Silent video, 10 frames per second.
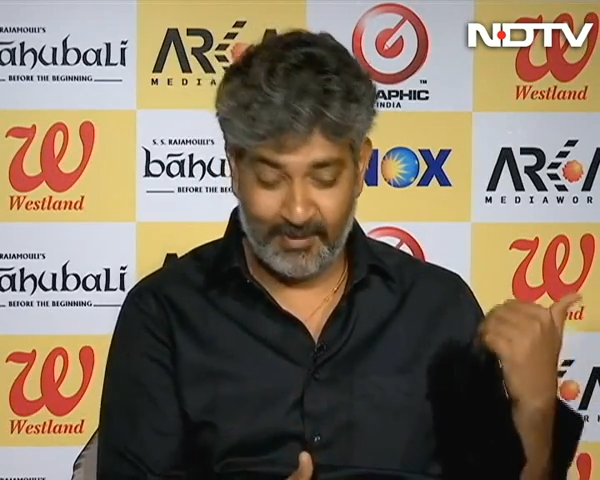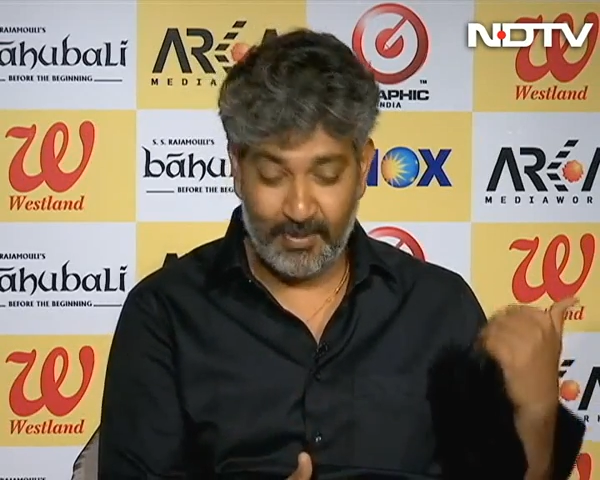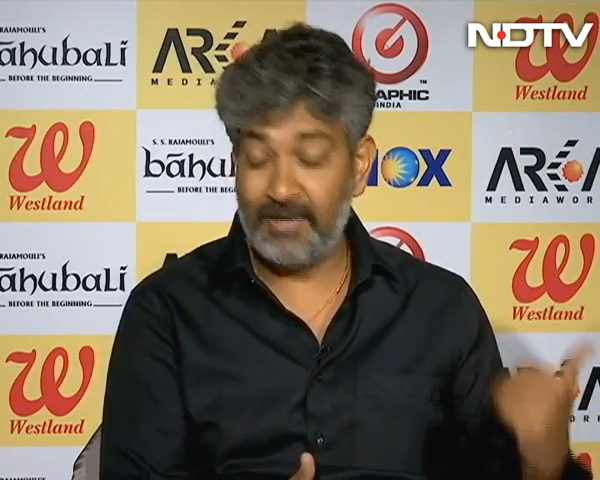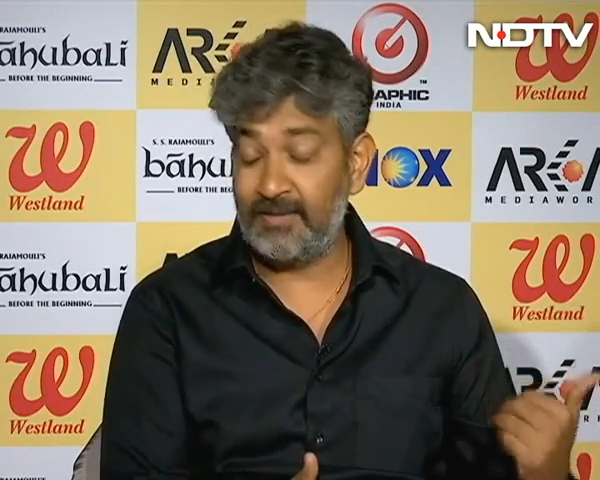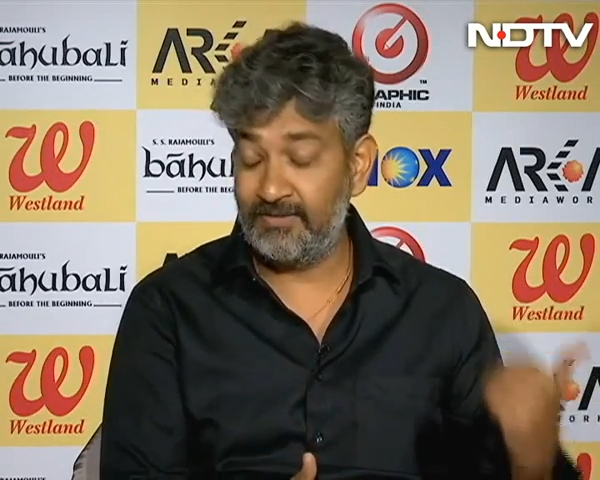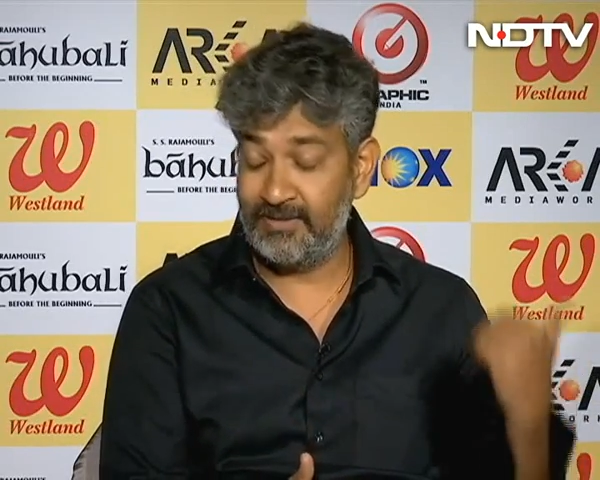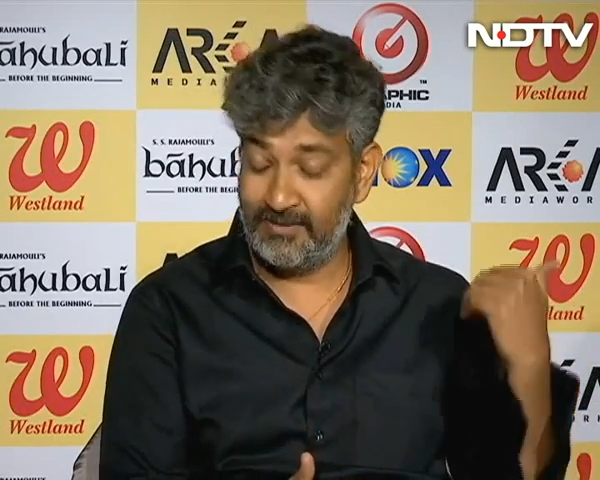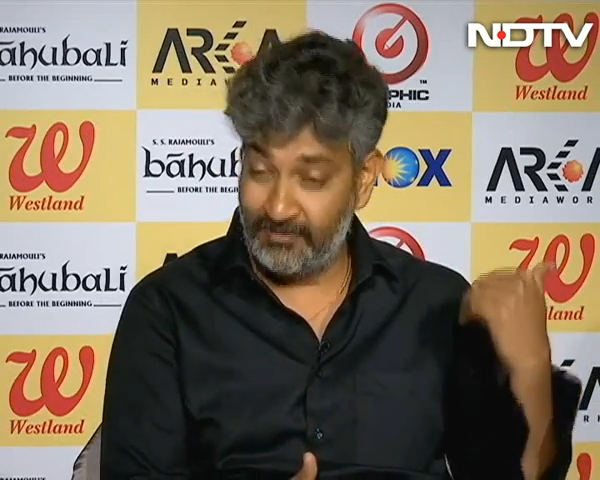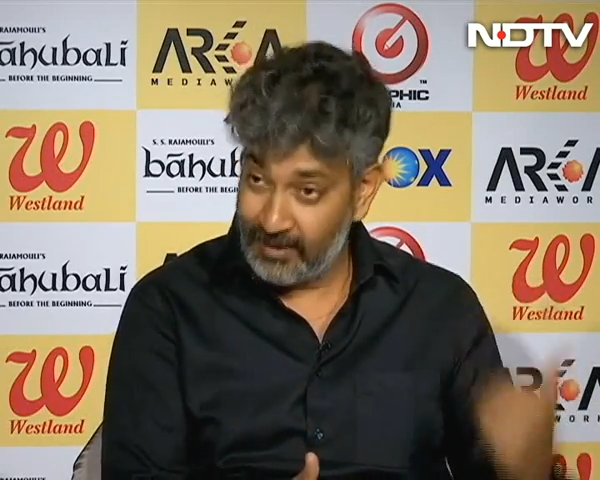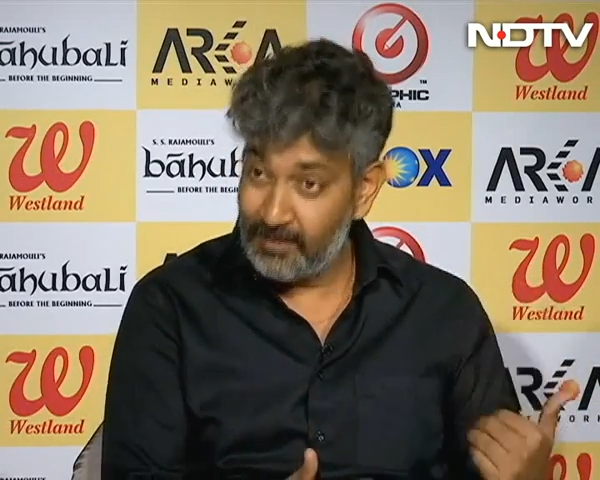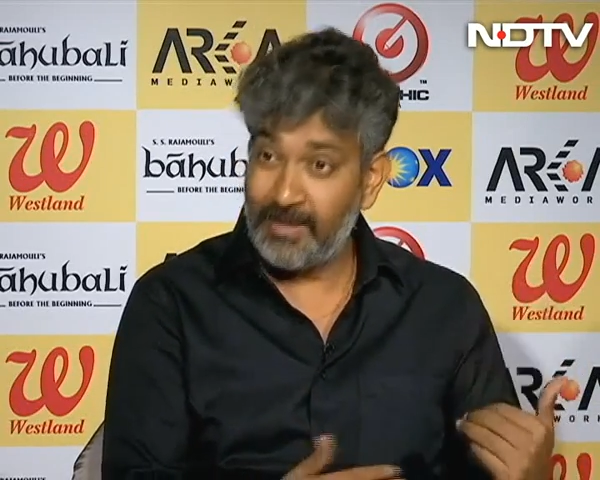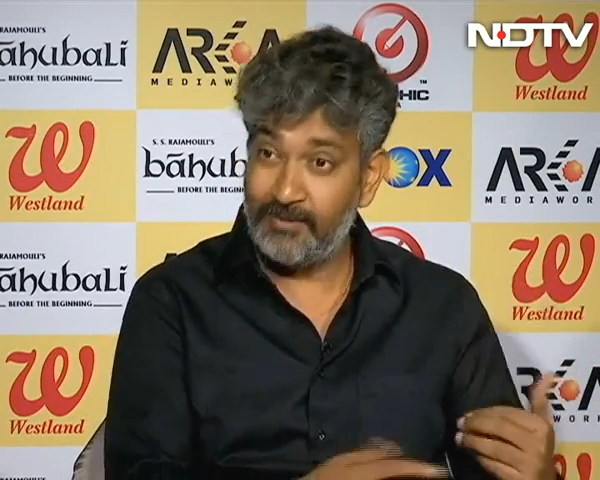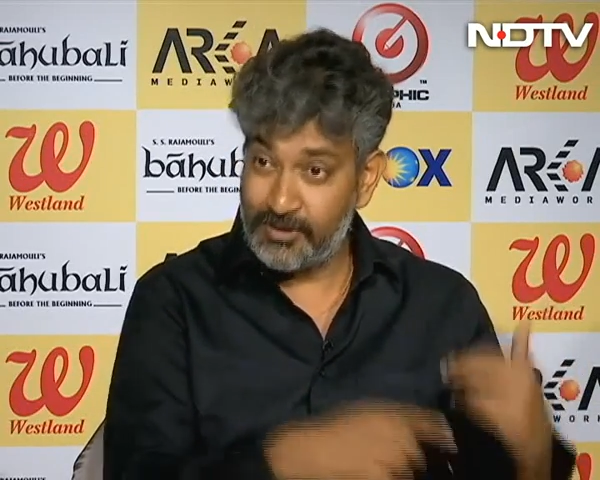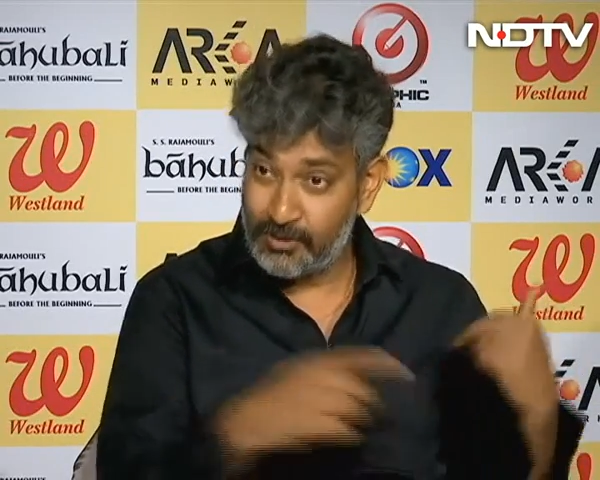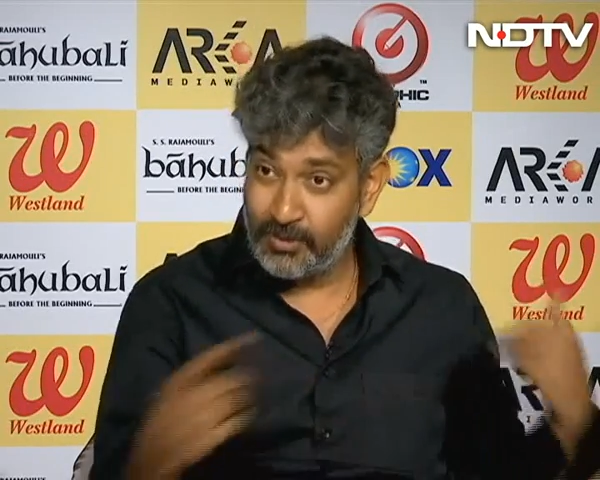uh, part of the film
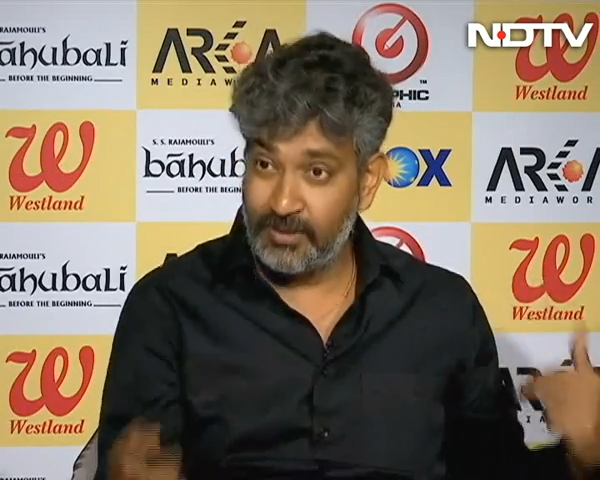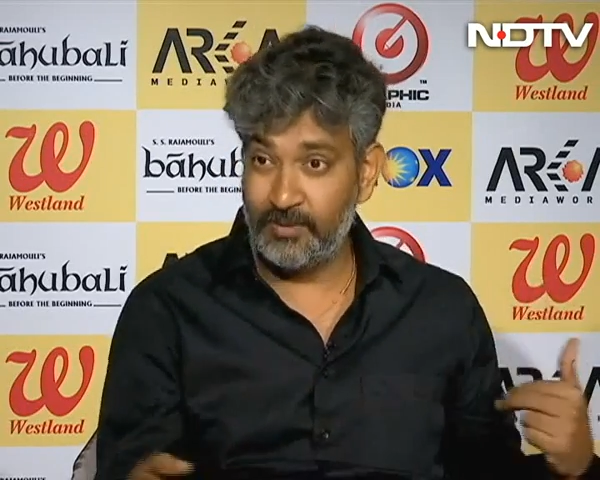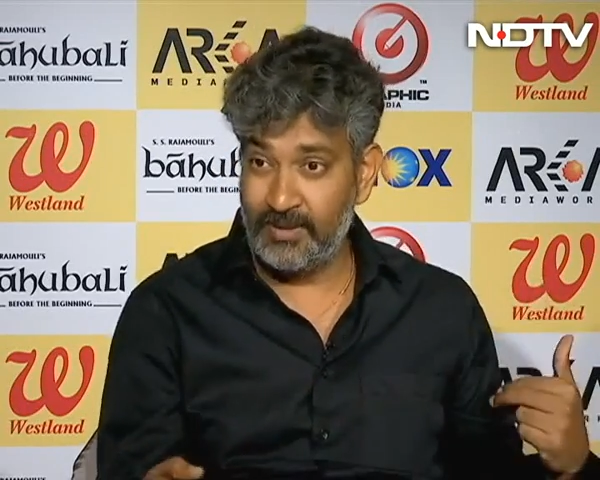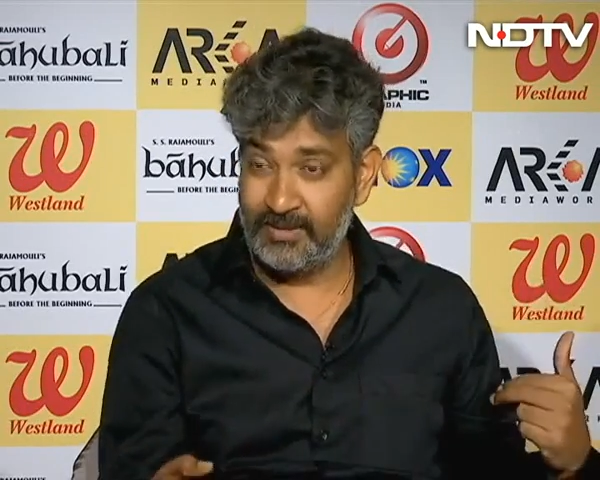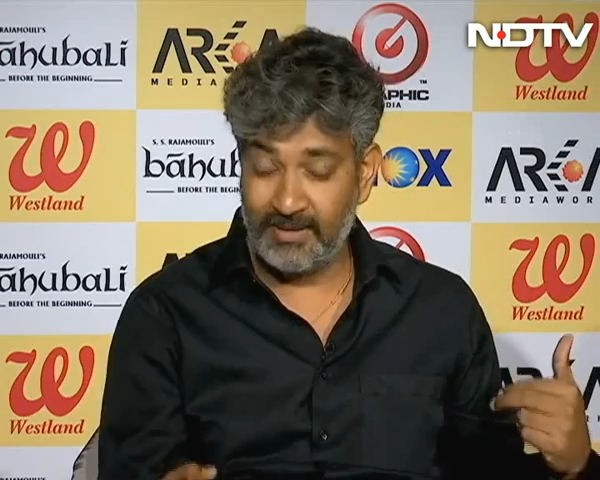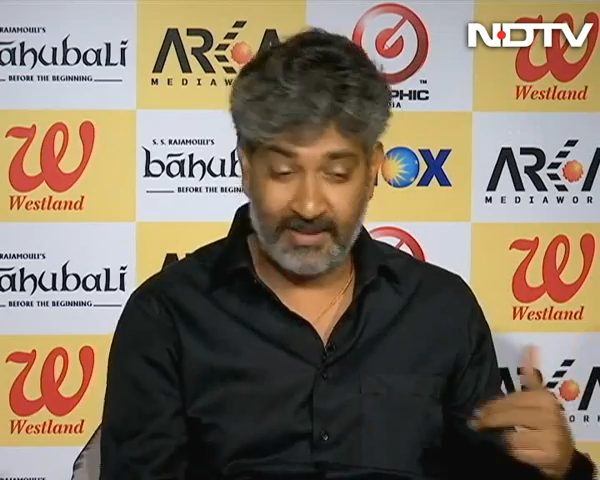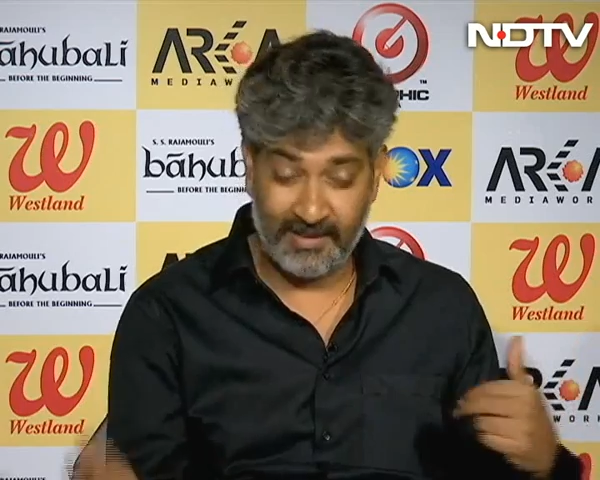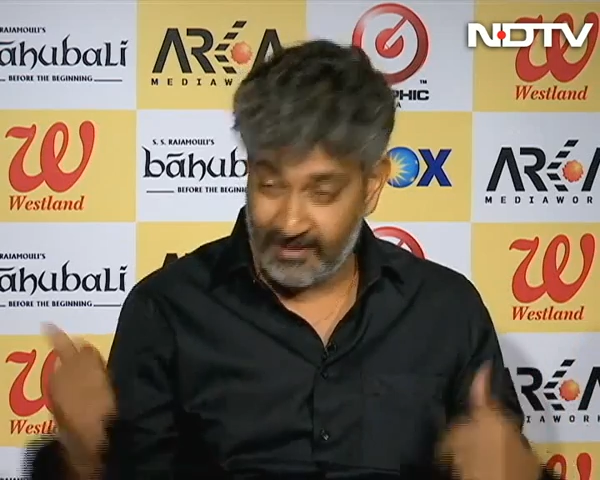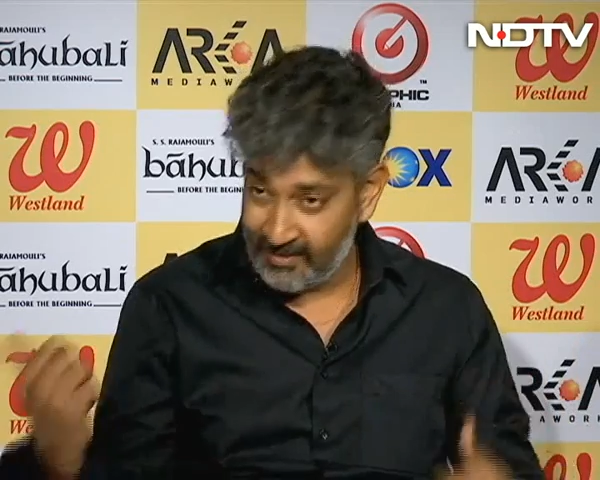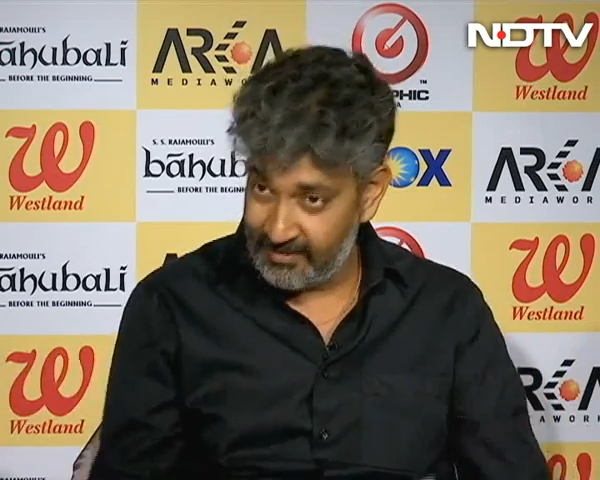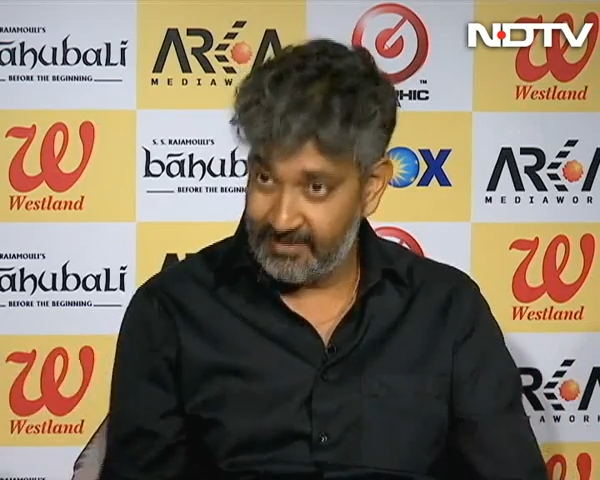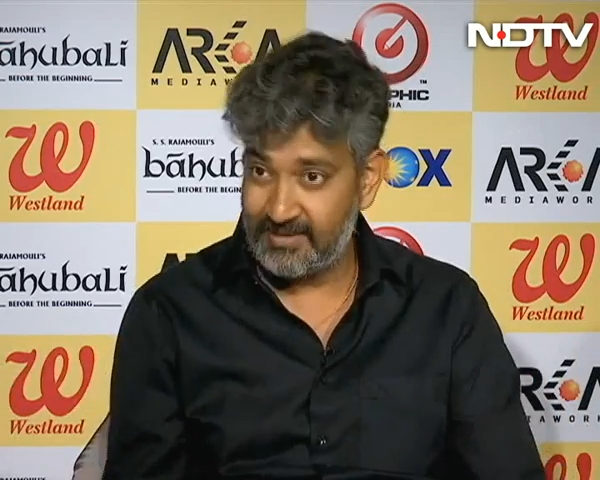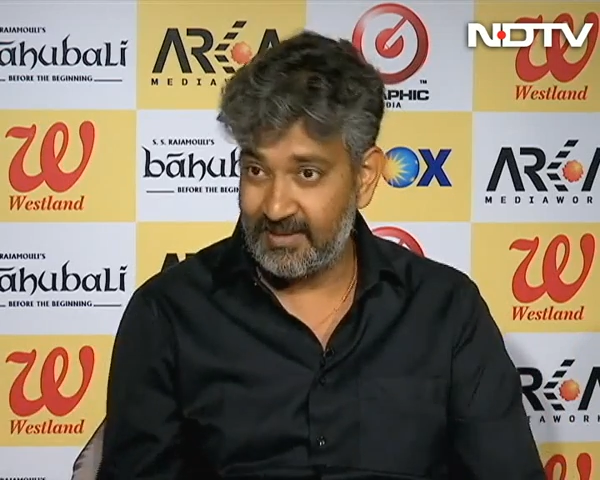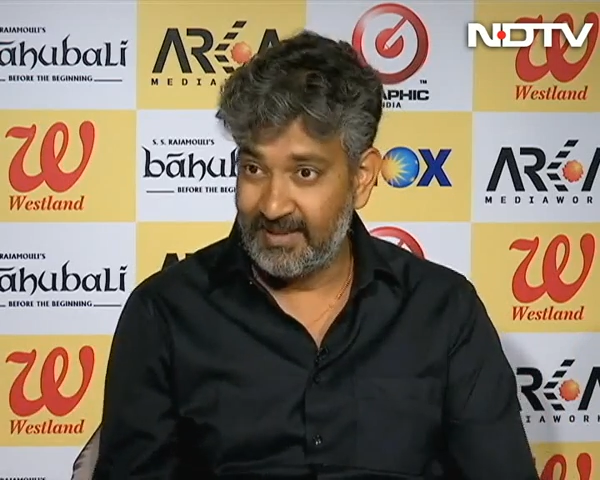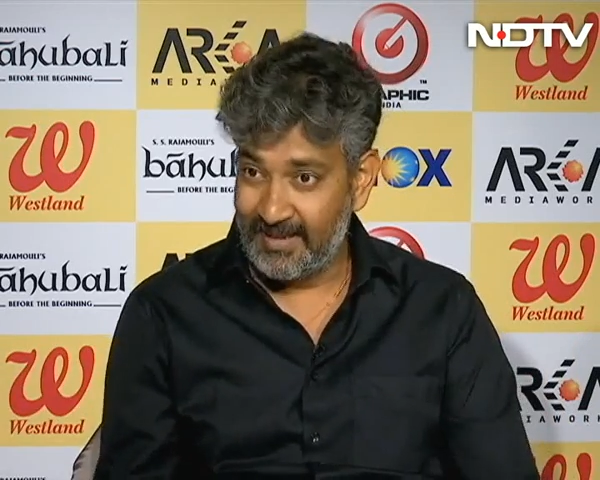I was shooting with, and I read
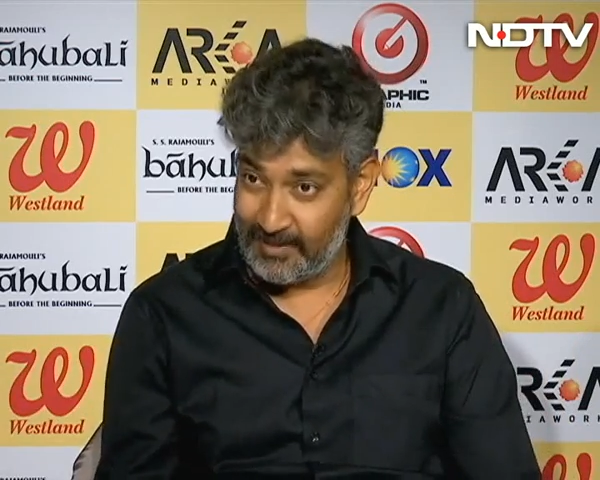his